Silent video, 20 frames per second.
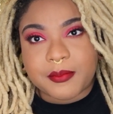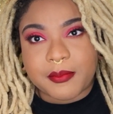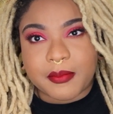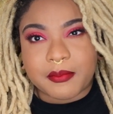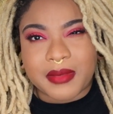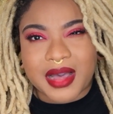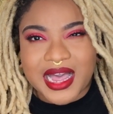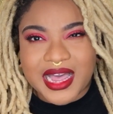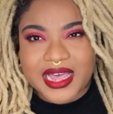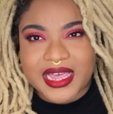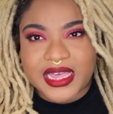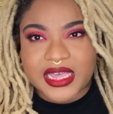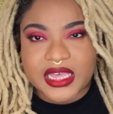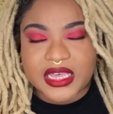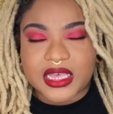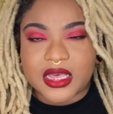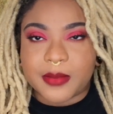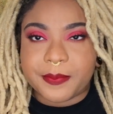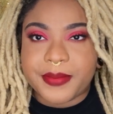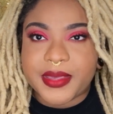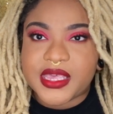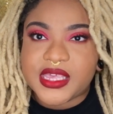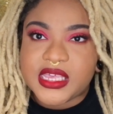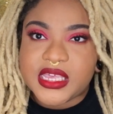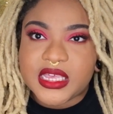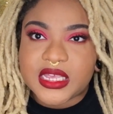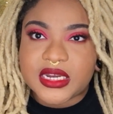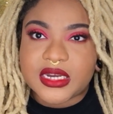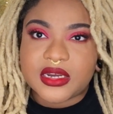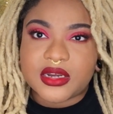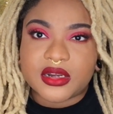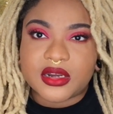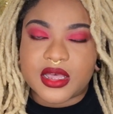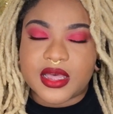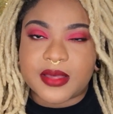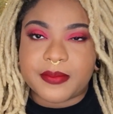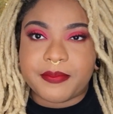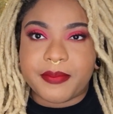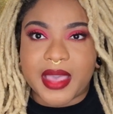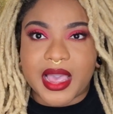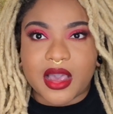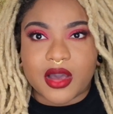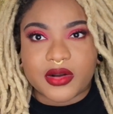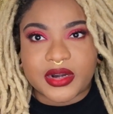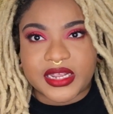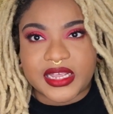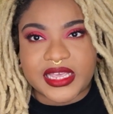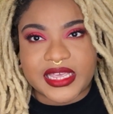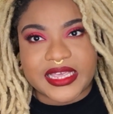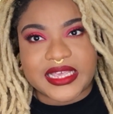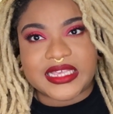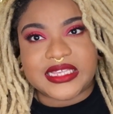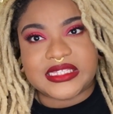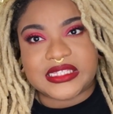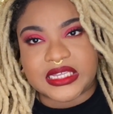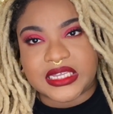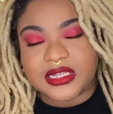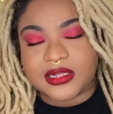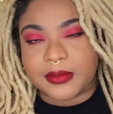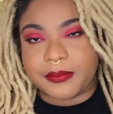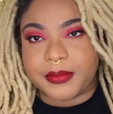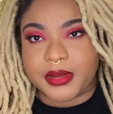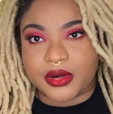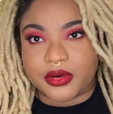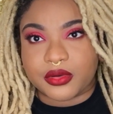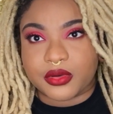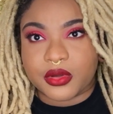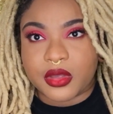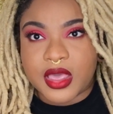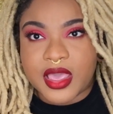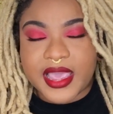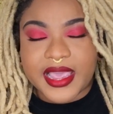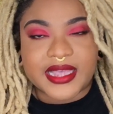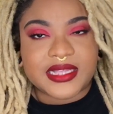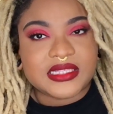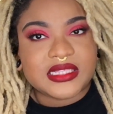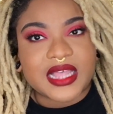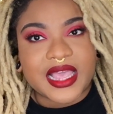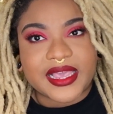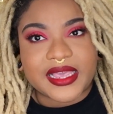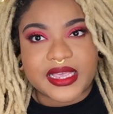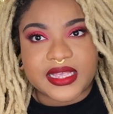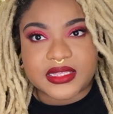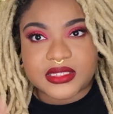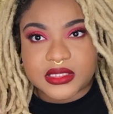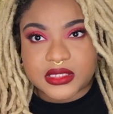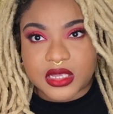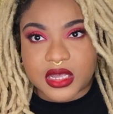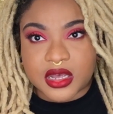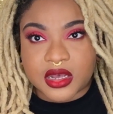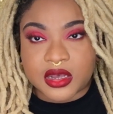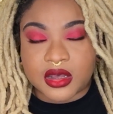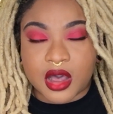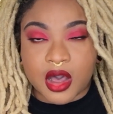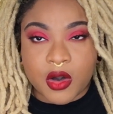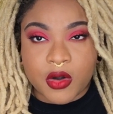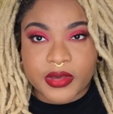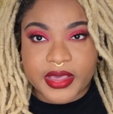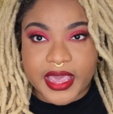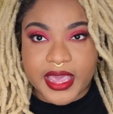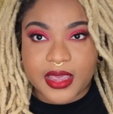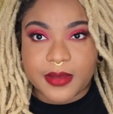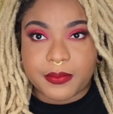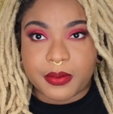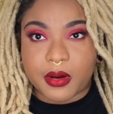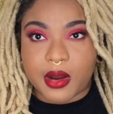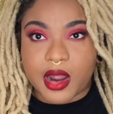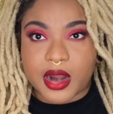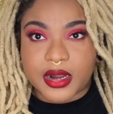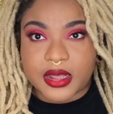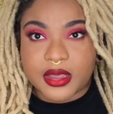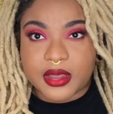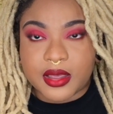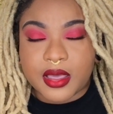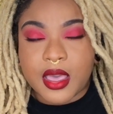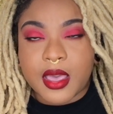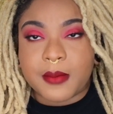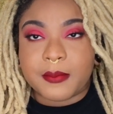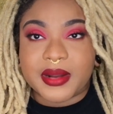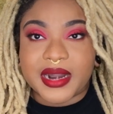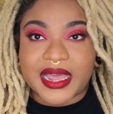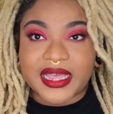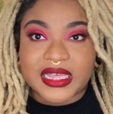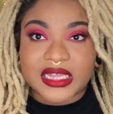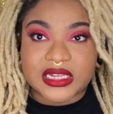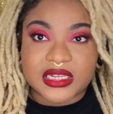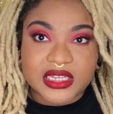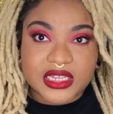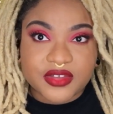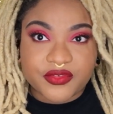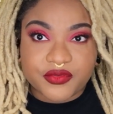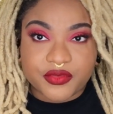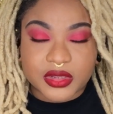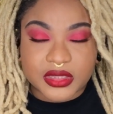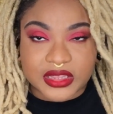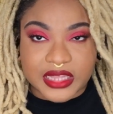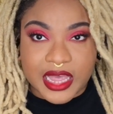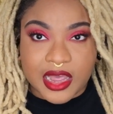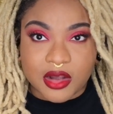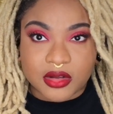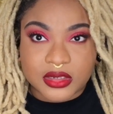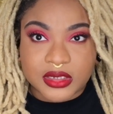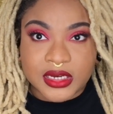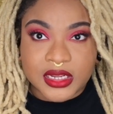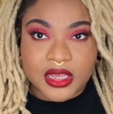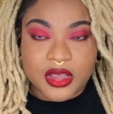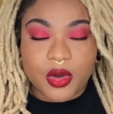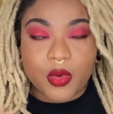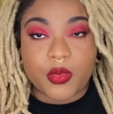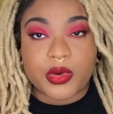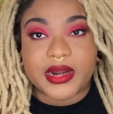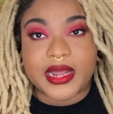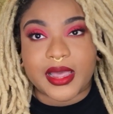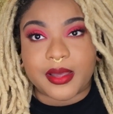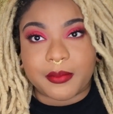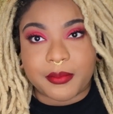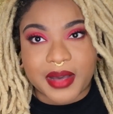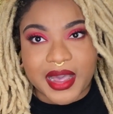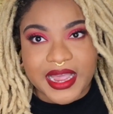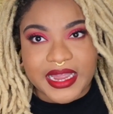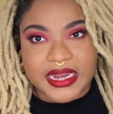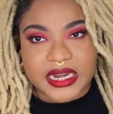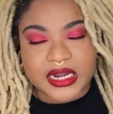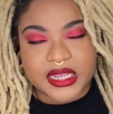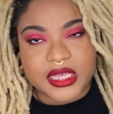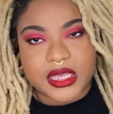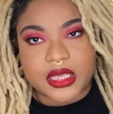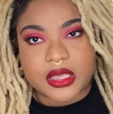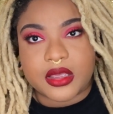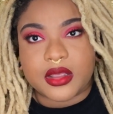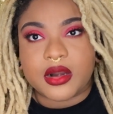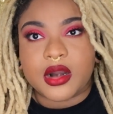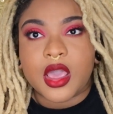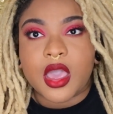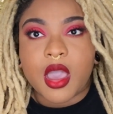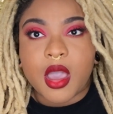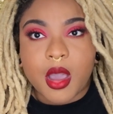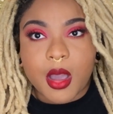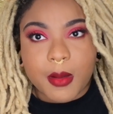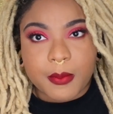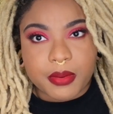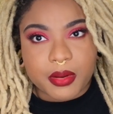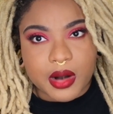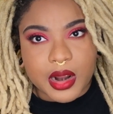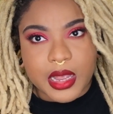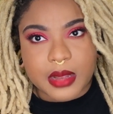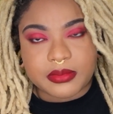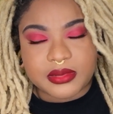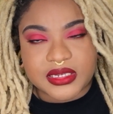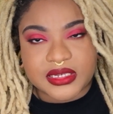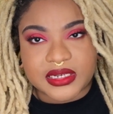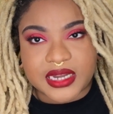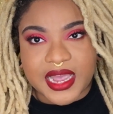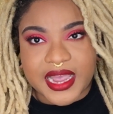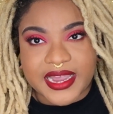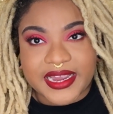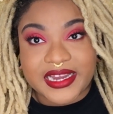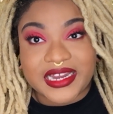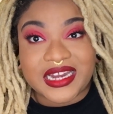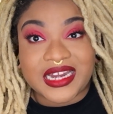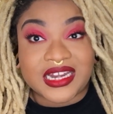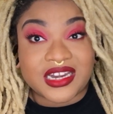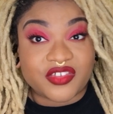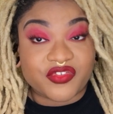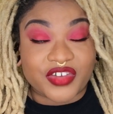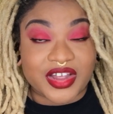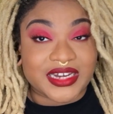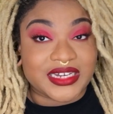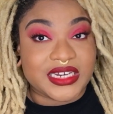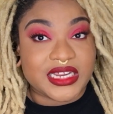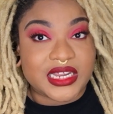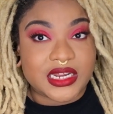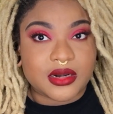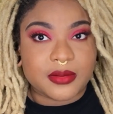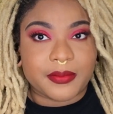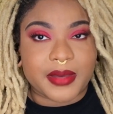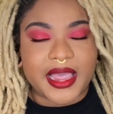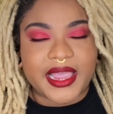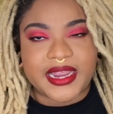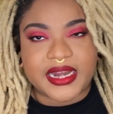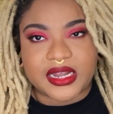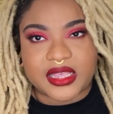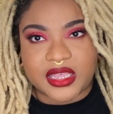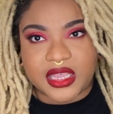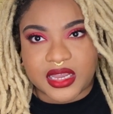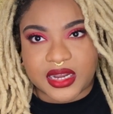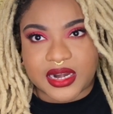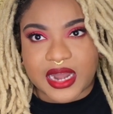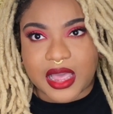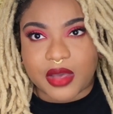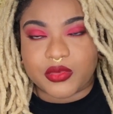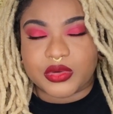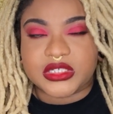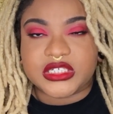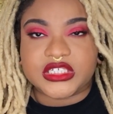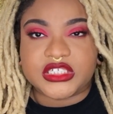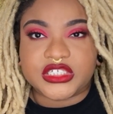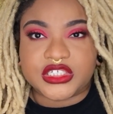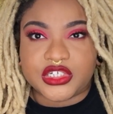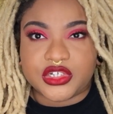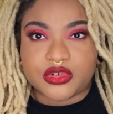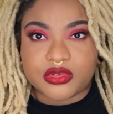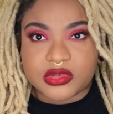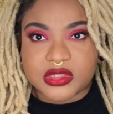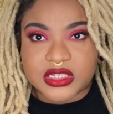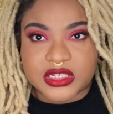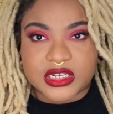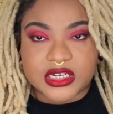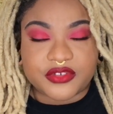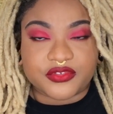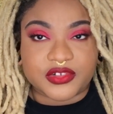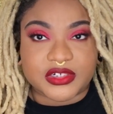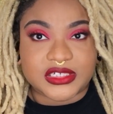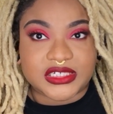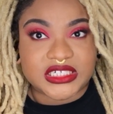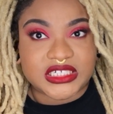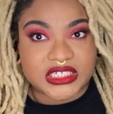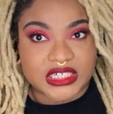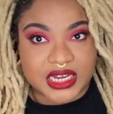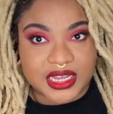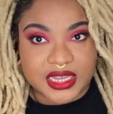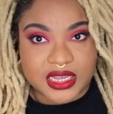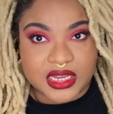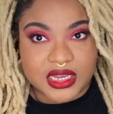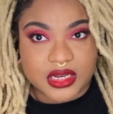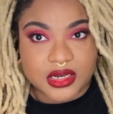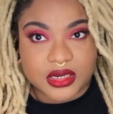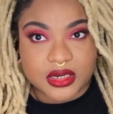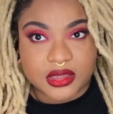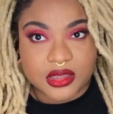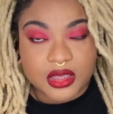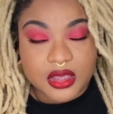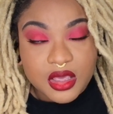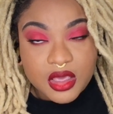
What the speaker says: my opinion about it is in the middle. It's like it's an okay product, but I could live without it. Would I buy it again? Probably not. And if I did buy it again, I would just use a different shade